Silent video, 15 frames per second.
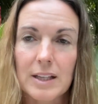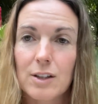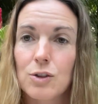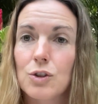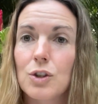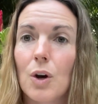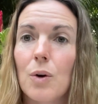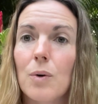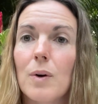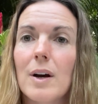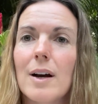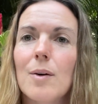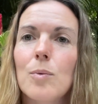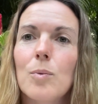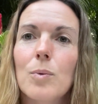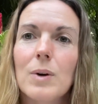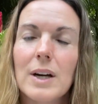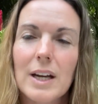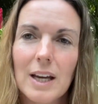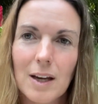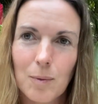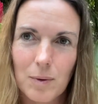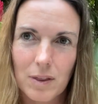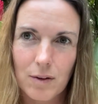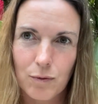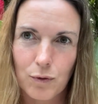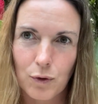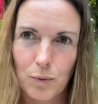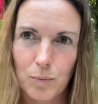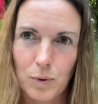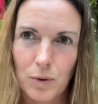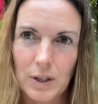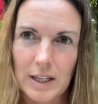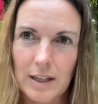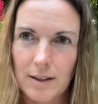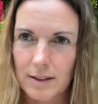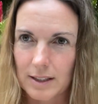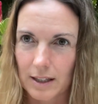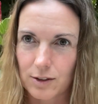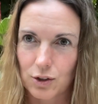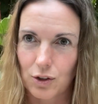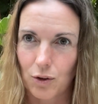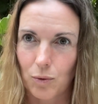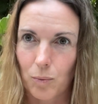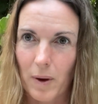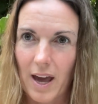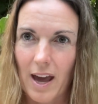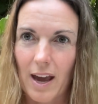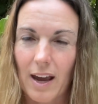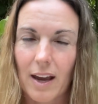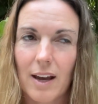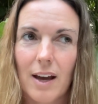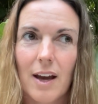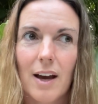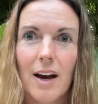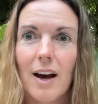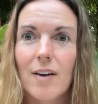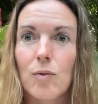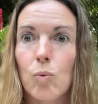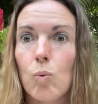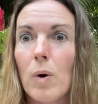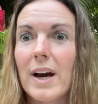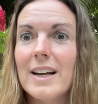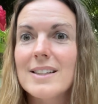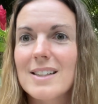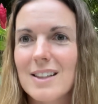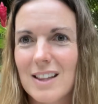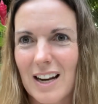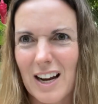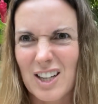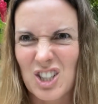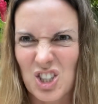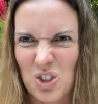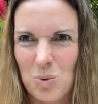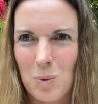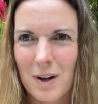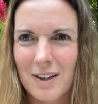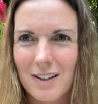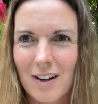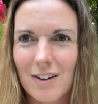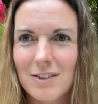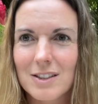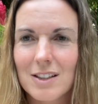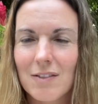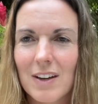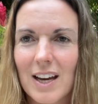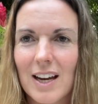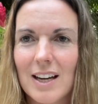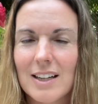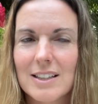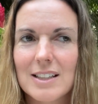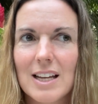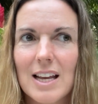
So working with the full moon in an intentional way of what is it that I do want to cultivate,